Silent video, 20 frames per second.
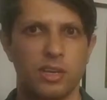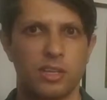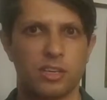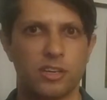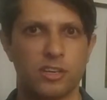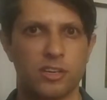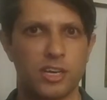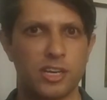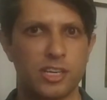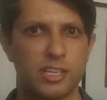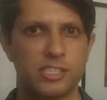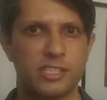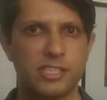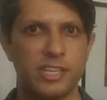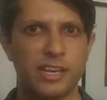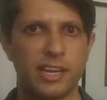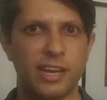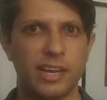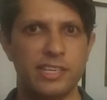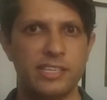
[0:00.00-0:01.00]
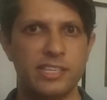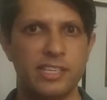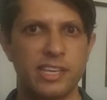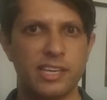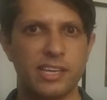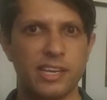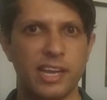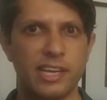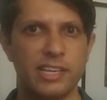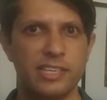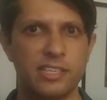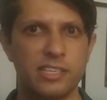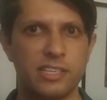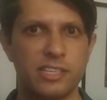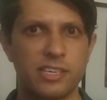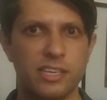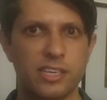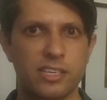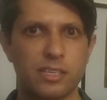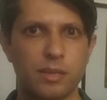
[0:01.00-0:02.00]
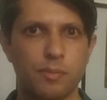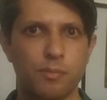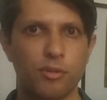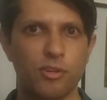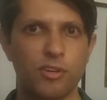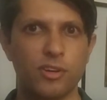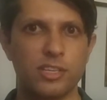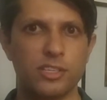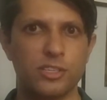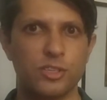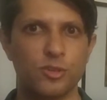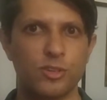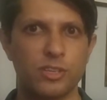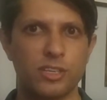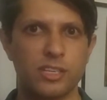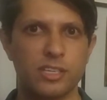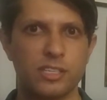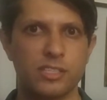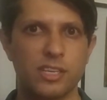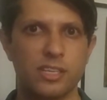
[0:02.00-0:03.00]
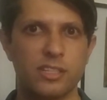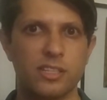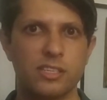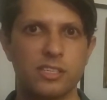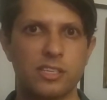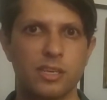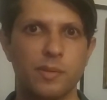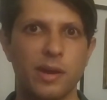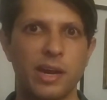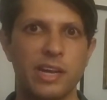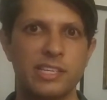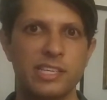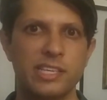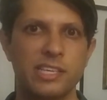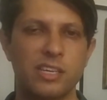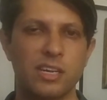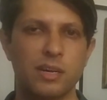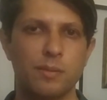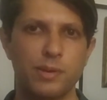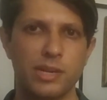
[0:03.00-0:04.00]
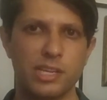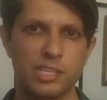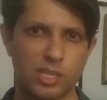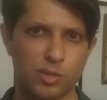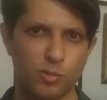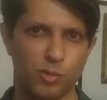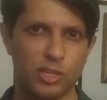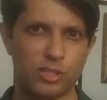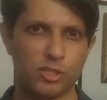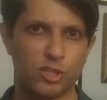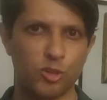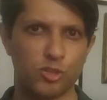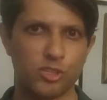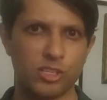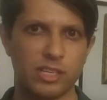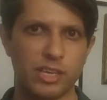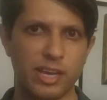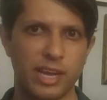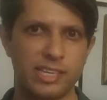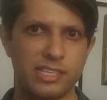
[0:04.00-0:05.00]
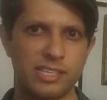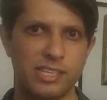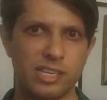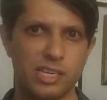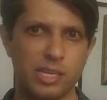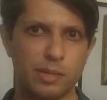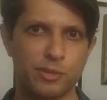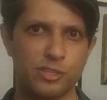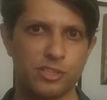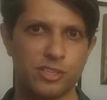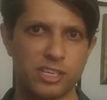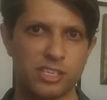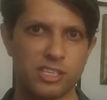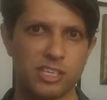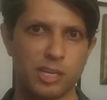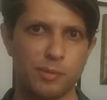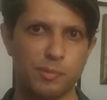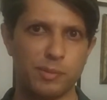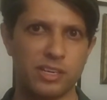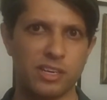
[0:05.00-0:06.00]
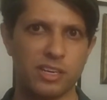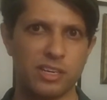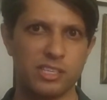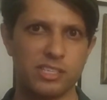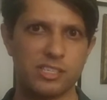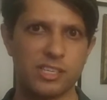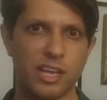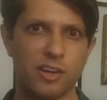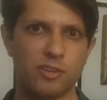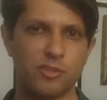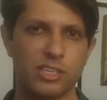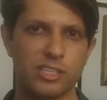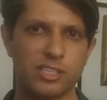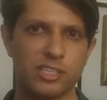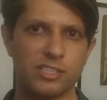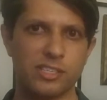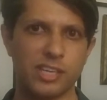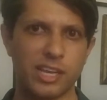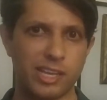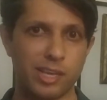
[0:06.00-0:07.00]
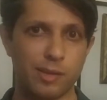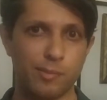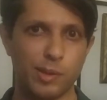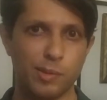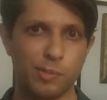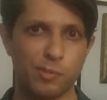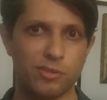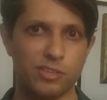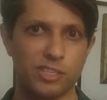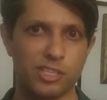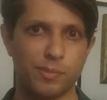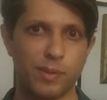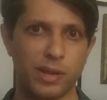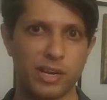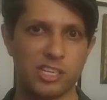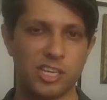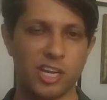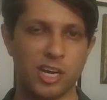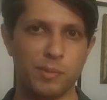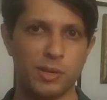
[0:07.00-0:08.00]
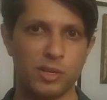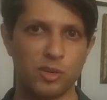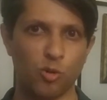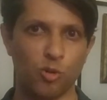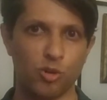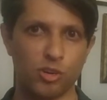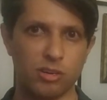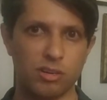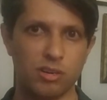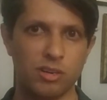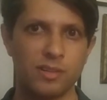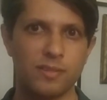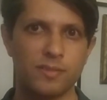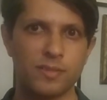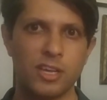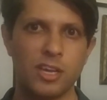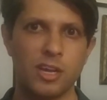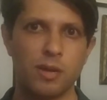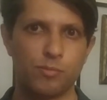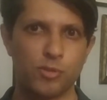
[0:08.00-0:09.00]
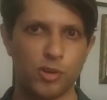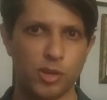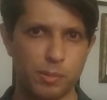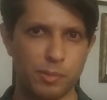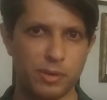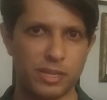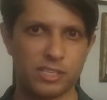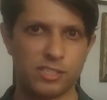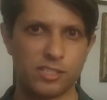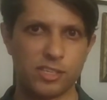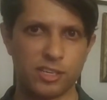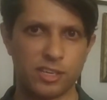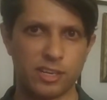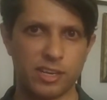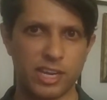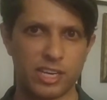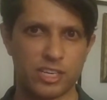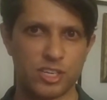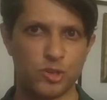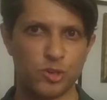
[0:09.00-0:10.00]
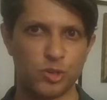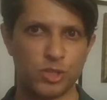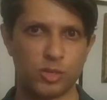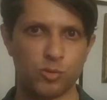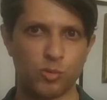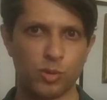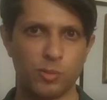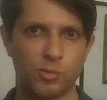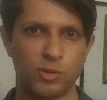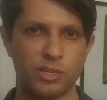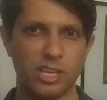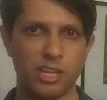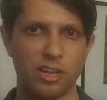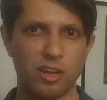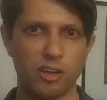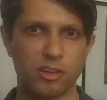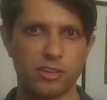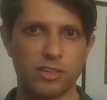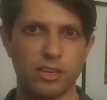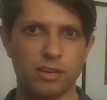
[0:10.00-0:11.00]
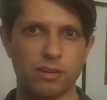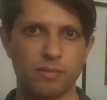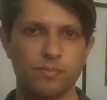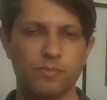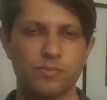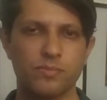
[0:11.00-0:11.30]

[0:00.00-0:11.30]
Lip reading: The Karnataka State IT and ITES Employees Union has said that some IT companies, as well as those in the IT-enabled sector, have been cutting salaries and sacking people, despite a government order prohibiting such an action during the 21-day lockdown.